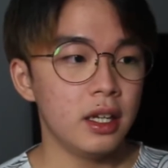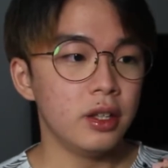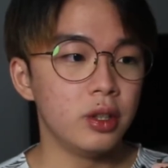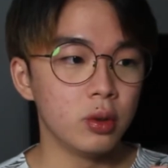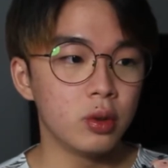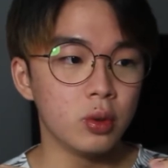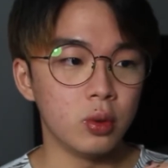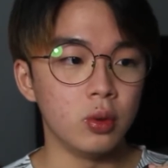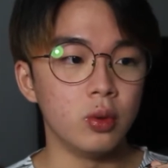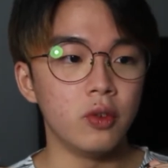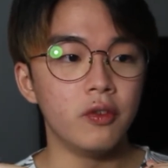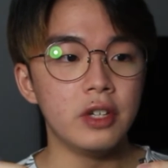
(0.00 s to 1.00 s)
due
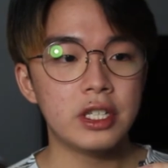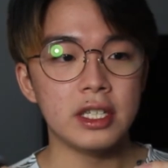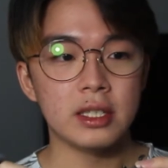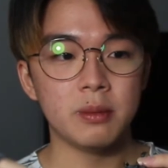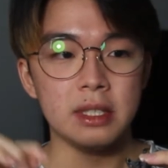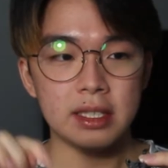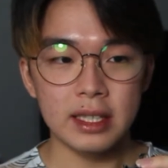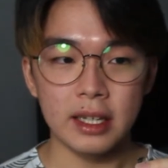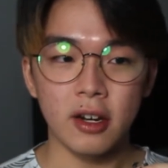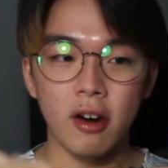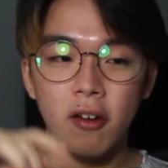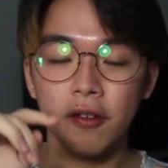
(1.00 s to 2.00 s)
to Richard's mistake
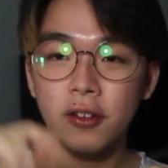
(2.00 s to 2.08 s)
of